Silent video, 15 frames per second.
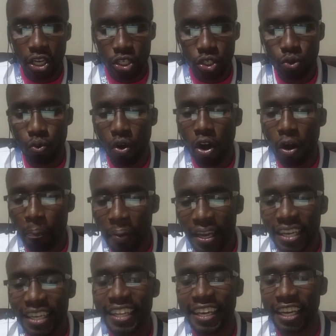to
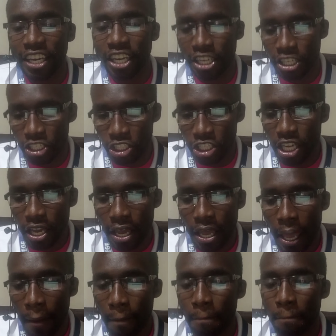open the age
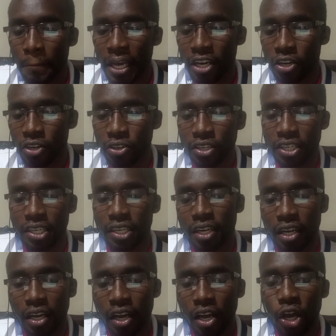Beckock,
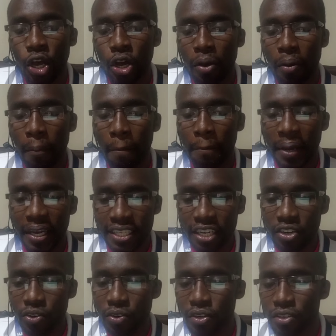better
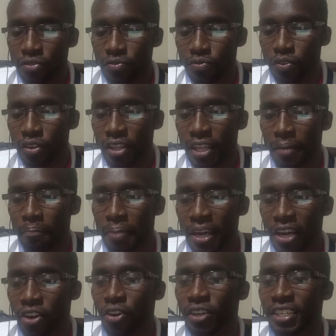known for the
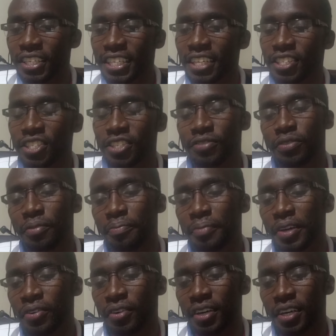Beckock test for
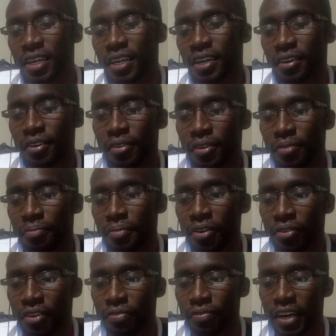milk,
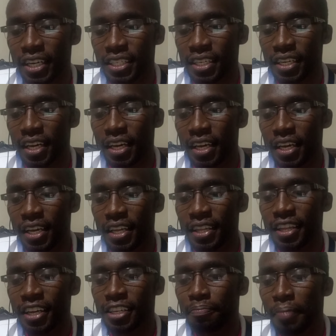milk fat,
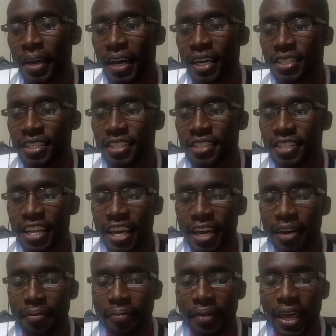that bears his
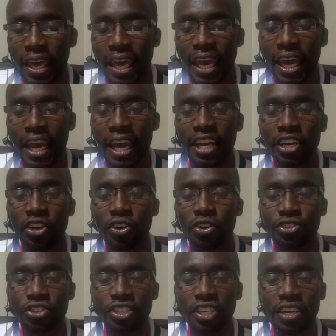name and
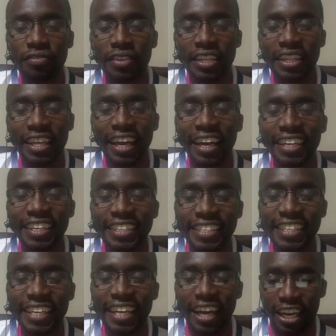conceived the
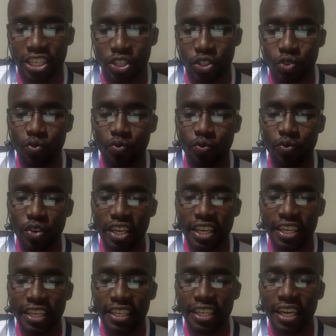idea to
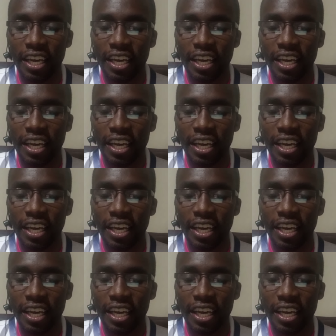feed